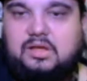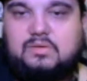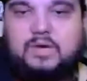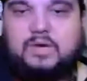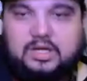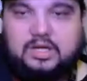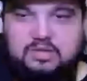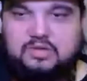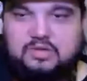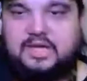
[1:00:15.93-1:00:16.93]
Well,
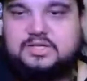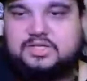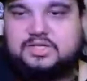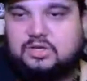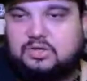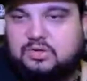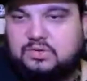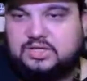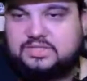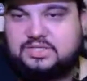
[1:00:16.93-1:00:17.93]
okay,
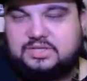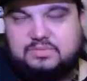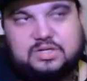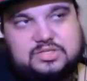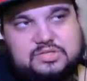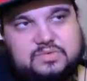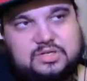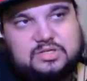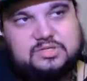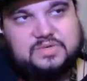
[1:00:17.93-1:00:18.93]
so let's see what else.
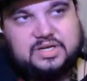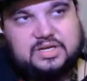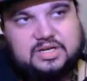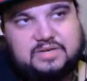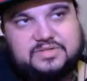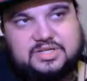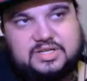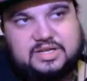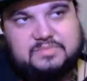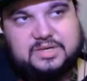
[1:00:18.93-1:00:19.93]
What else we got to cover
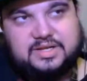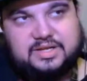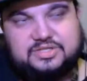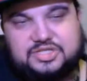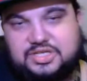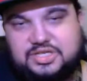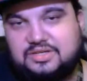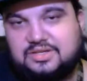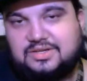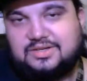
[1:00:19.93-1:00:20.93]
tonight, man?
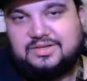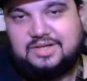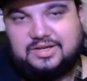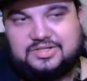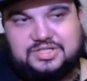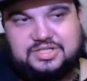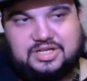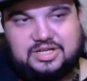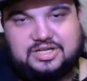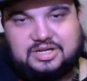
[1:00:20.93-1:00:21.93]
LG, LG
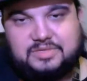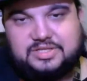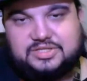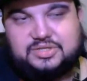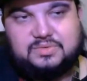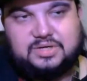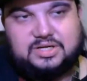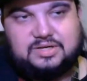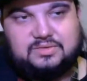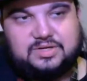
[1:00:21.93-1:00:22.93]
uh, coming to
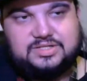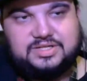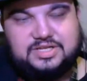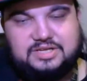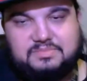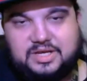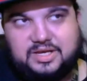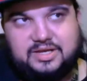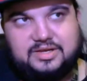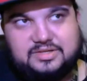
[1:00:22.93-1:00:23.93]
uh, what is it?
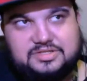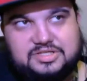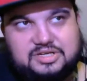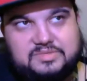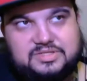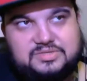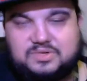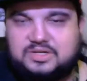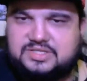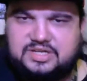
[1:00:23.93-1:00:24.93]
eBay. LG coming to where
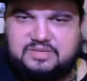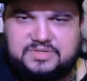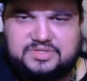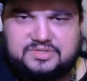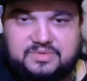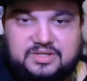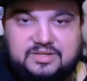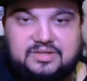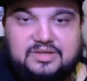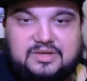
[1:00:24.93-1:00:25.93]
else they coming to, man?
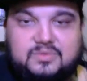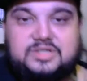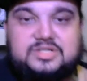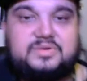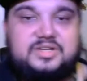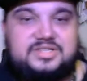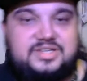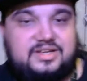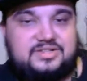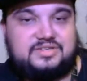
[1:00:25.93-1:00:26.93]
Where else are we gonna see
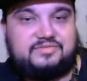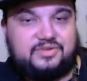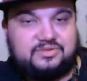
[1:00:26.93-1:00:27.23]
LG phone?